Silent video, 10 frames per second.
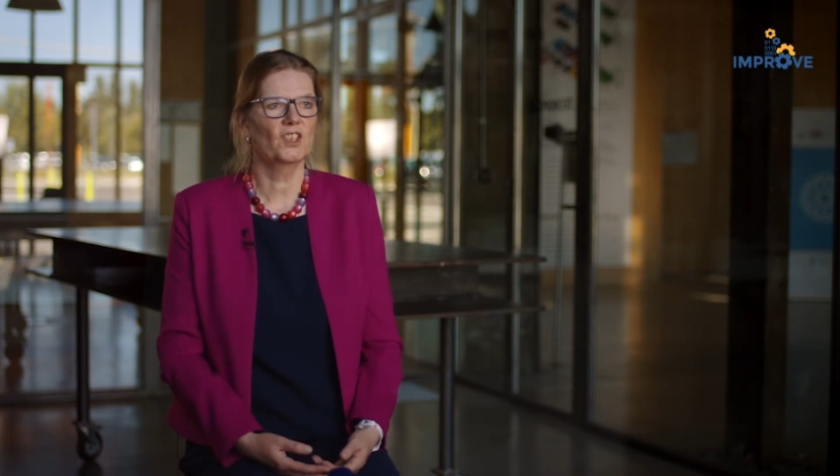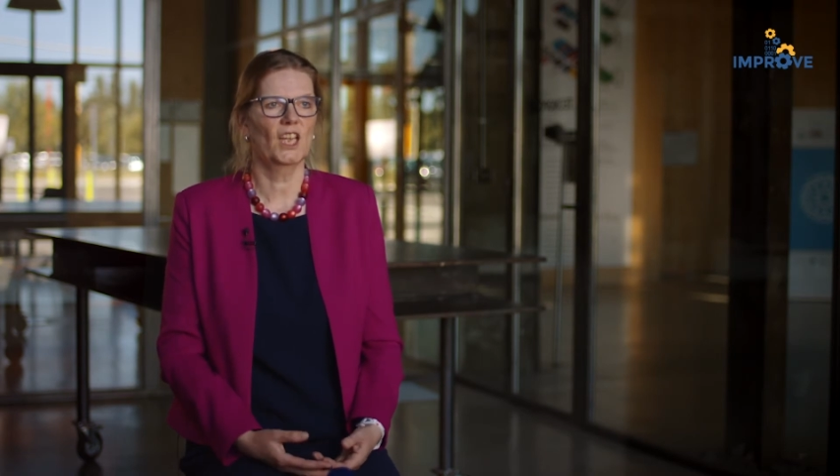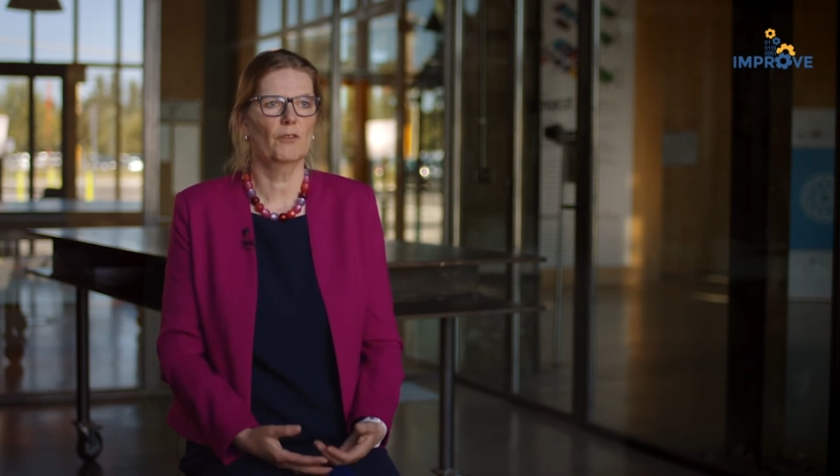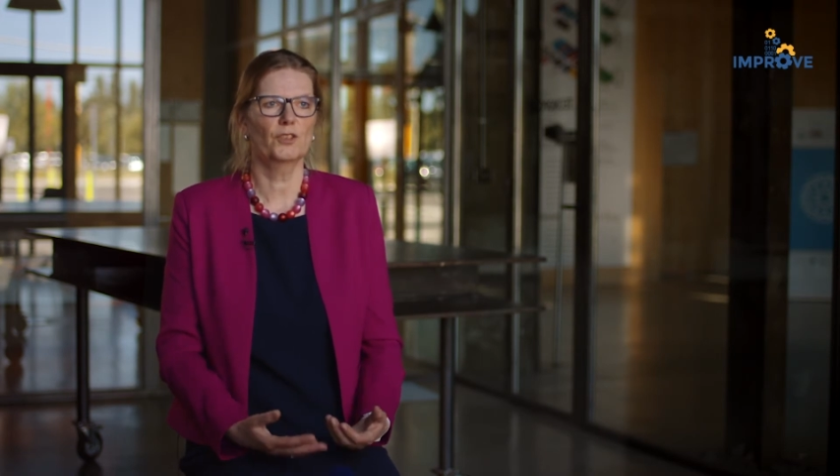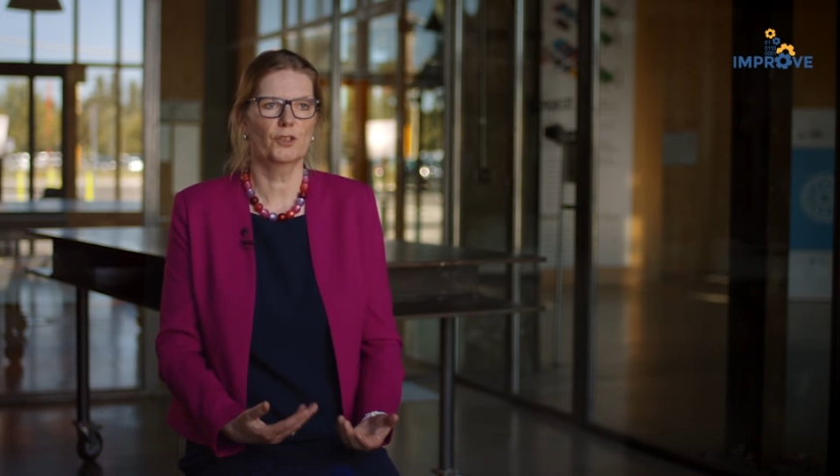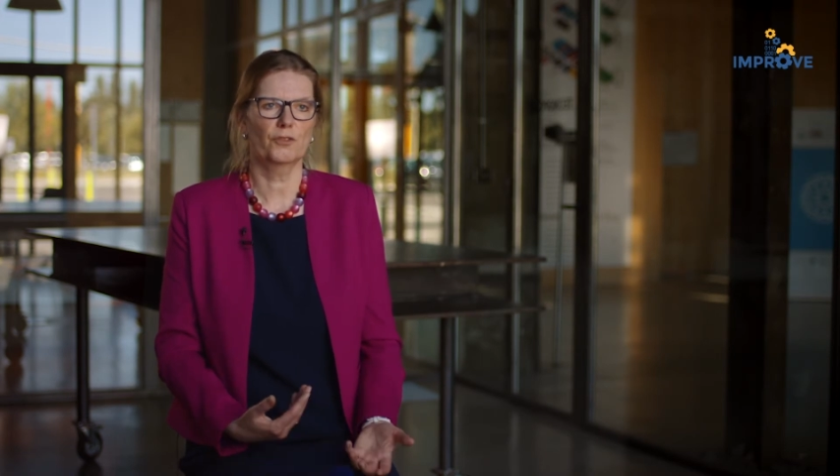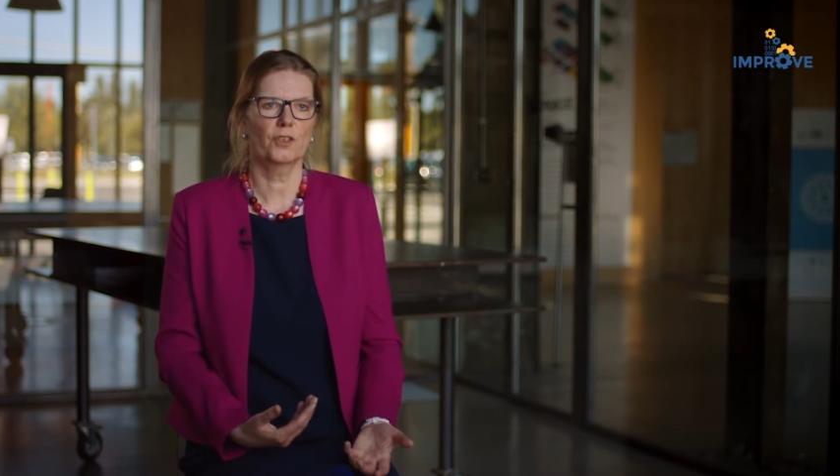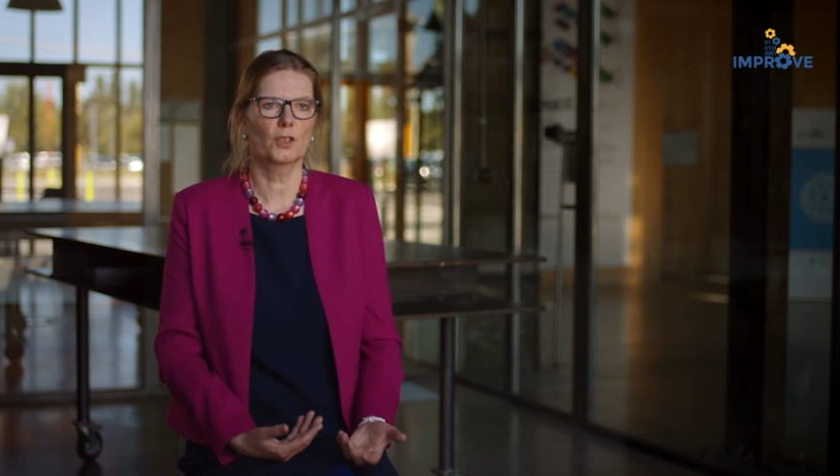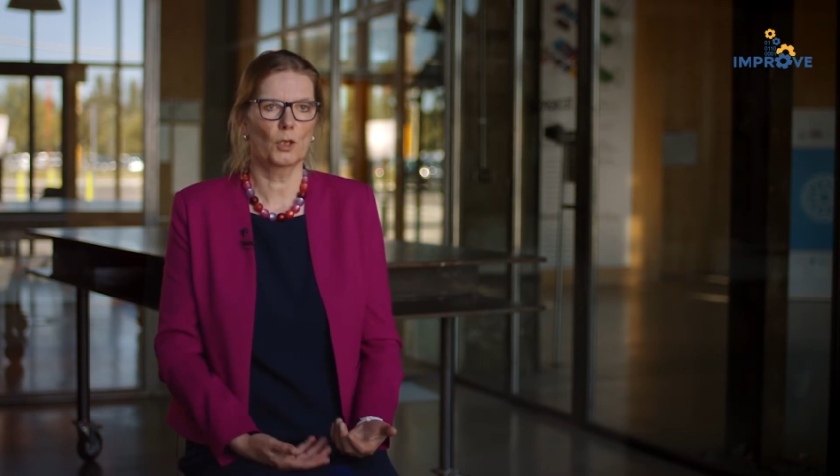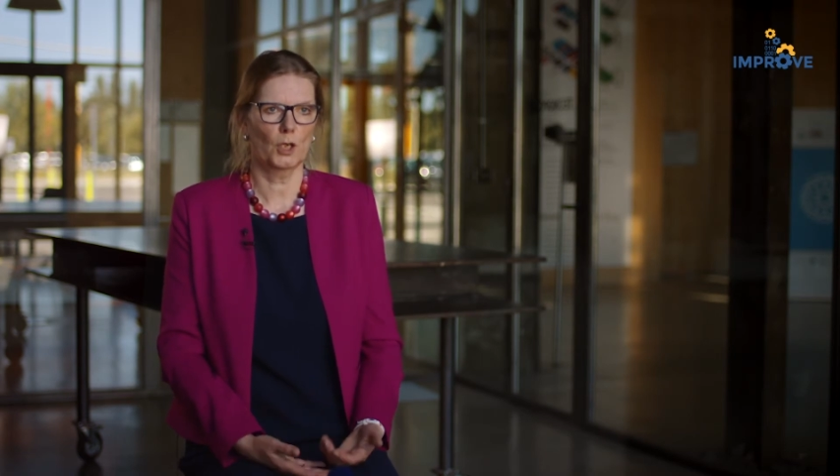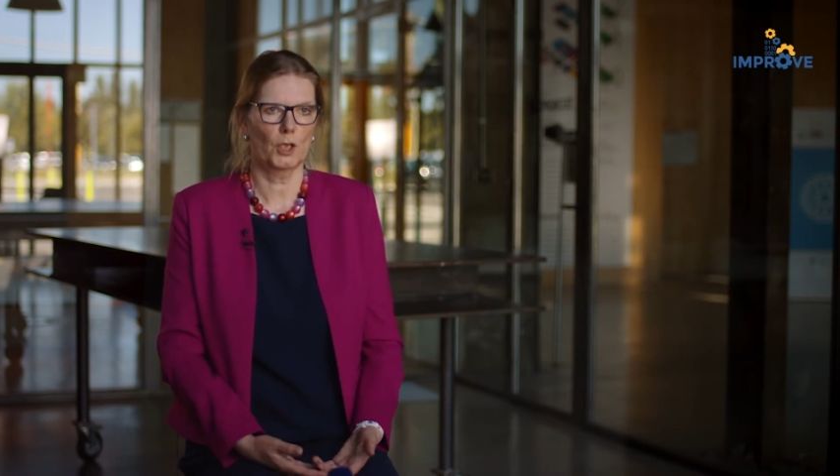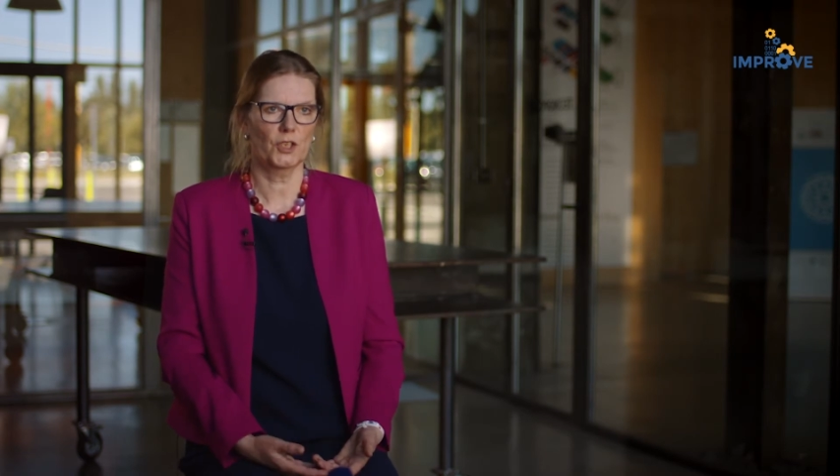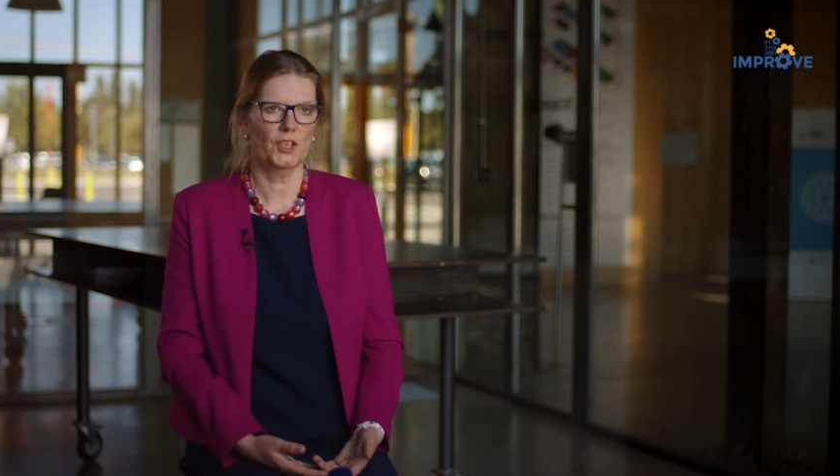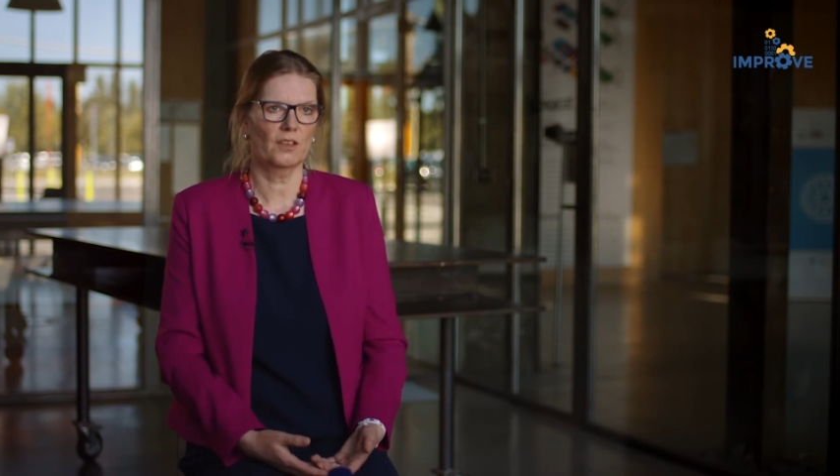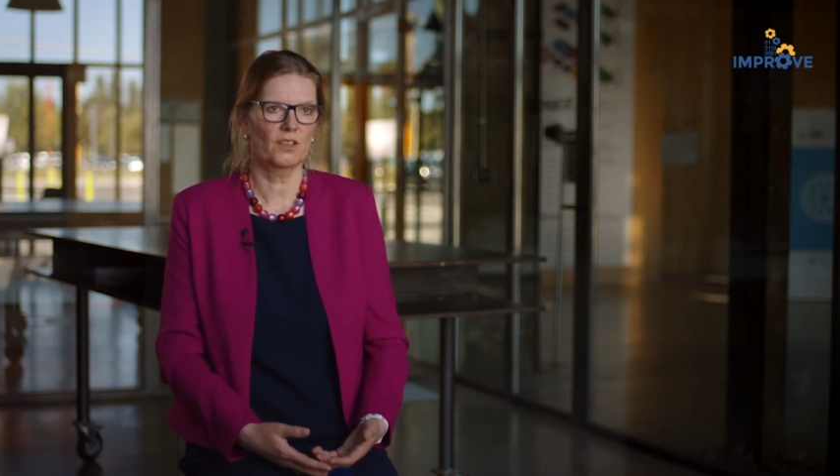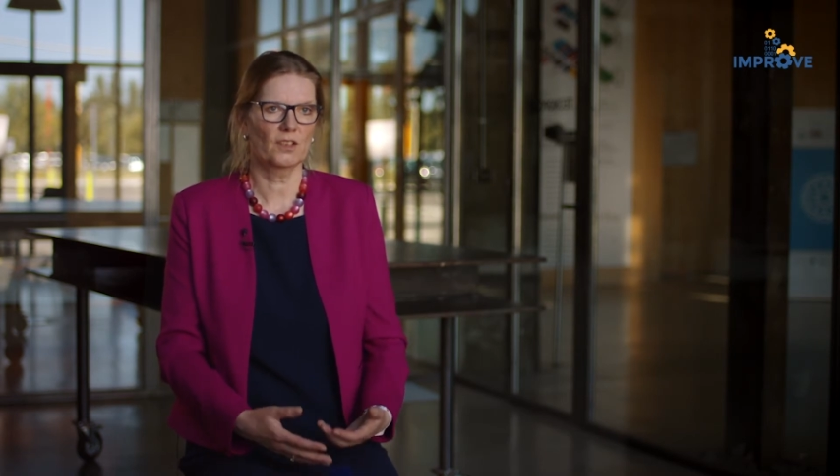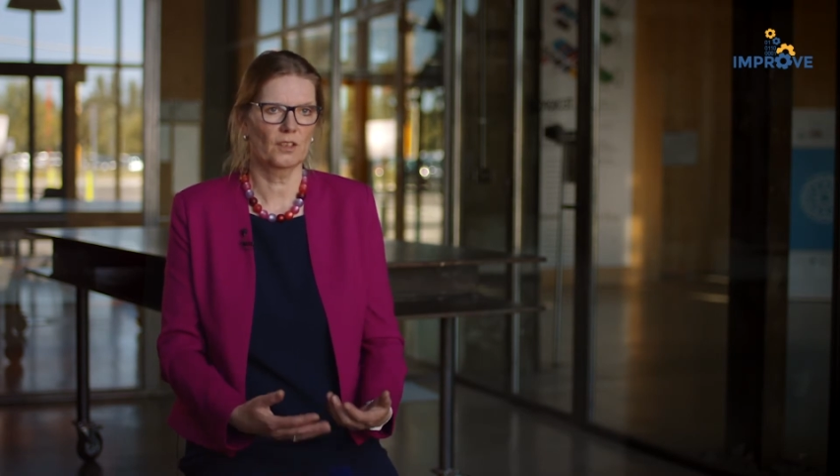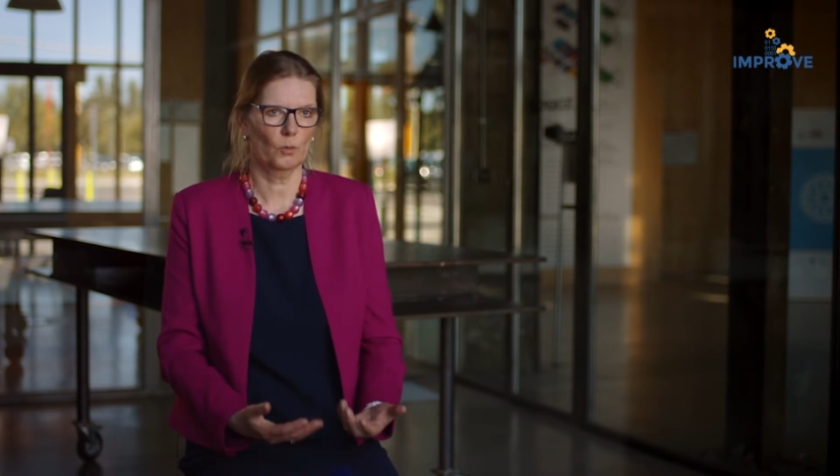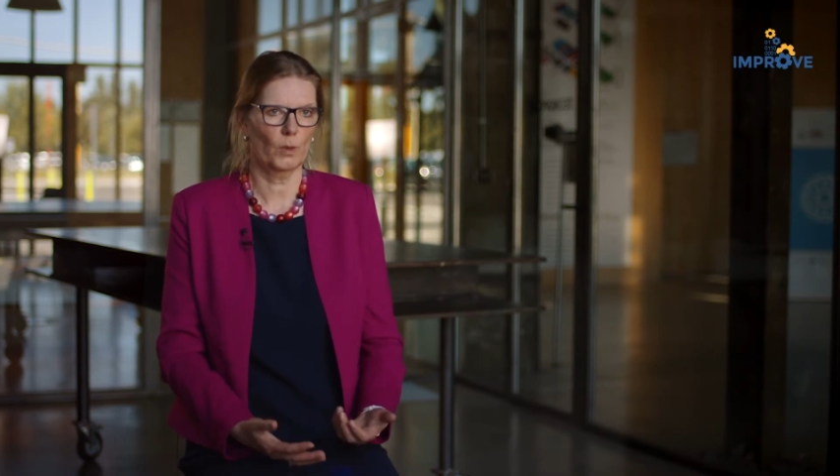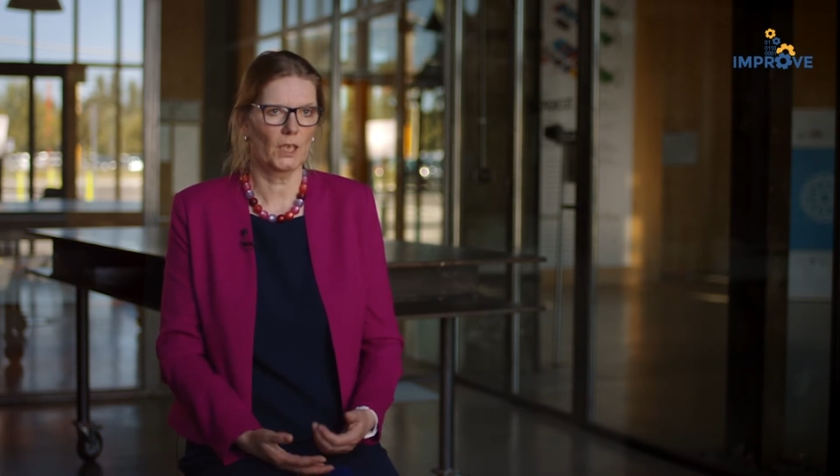they have a different knowledge. That's
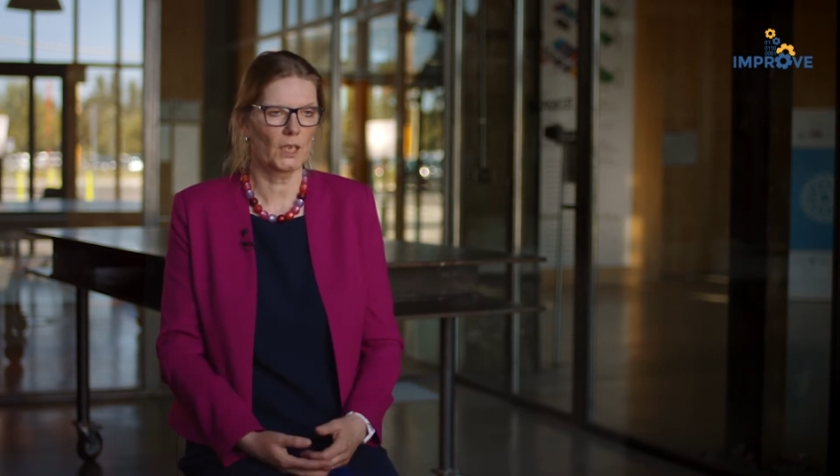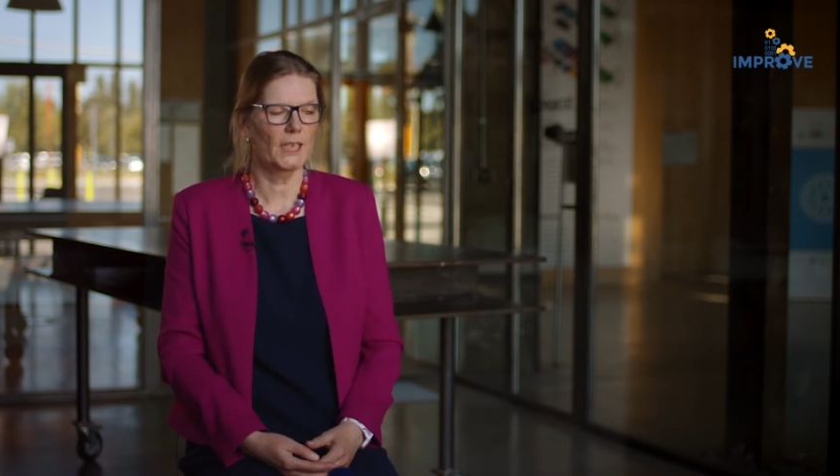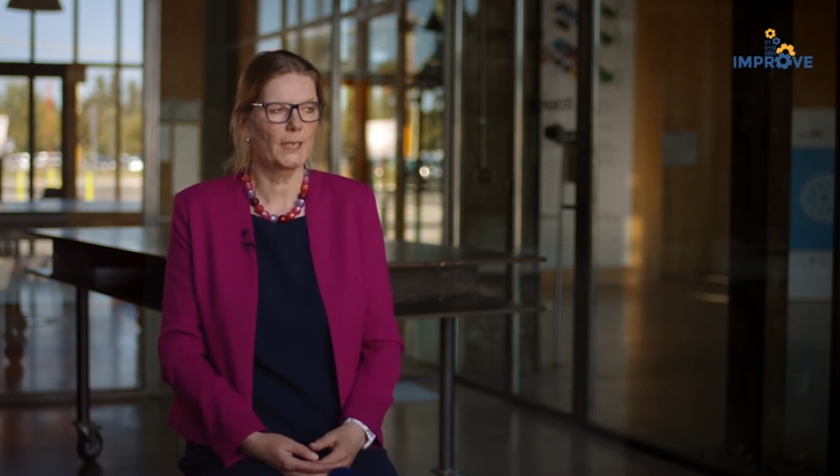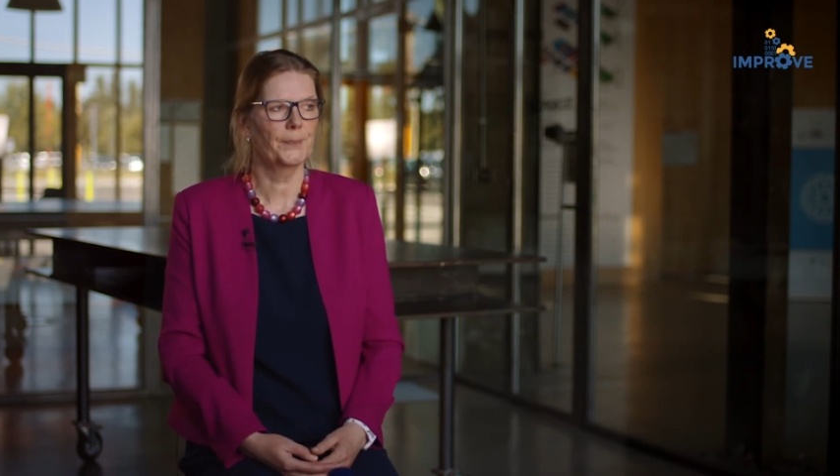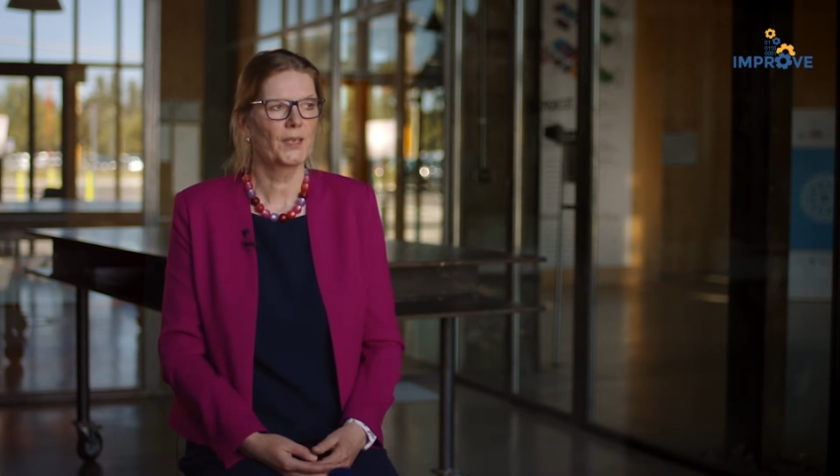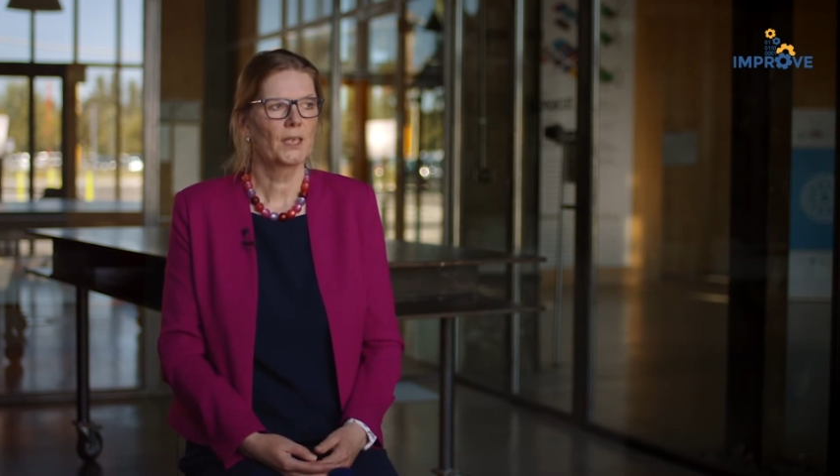quite clear.